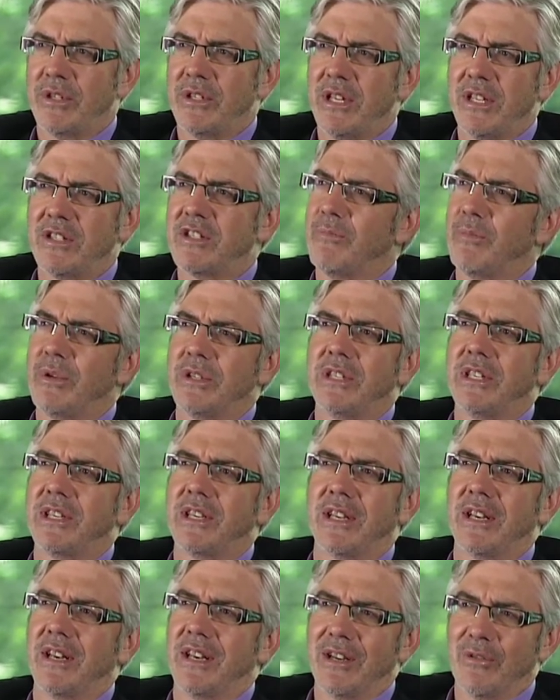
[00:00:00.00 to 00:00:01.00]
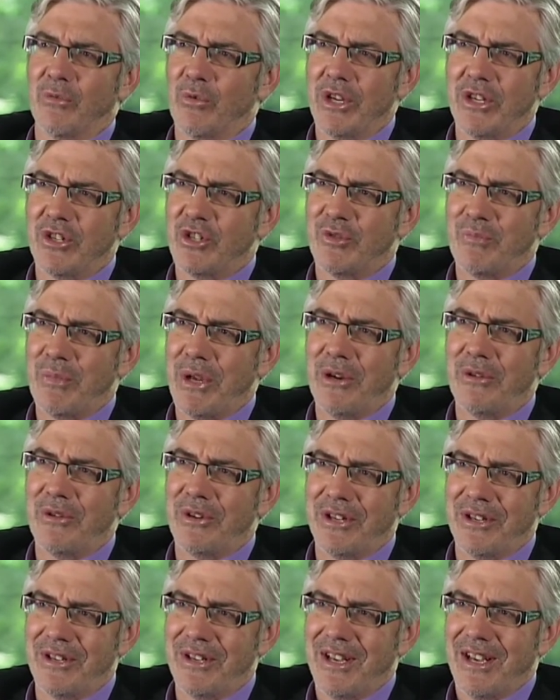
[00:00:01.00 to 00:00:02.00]
it's a particularly rich
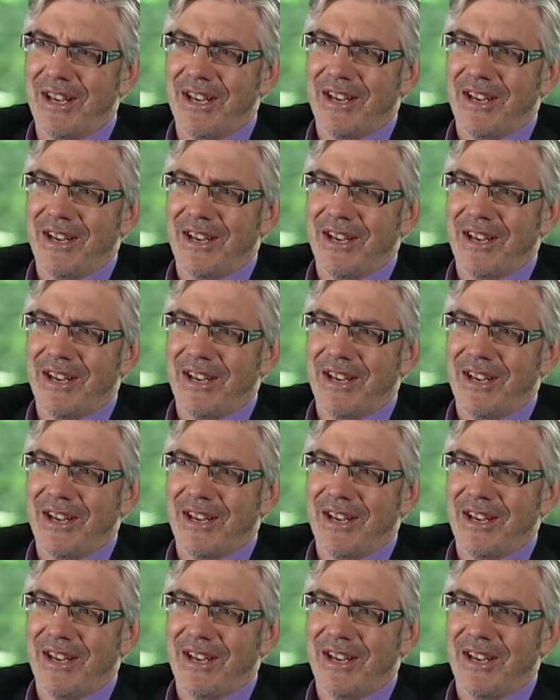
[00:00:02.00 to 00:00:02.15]
period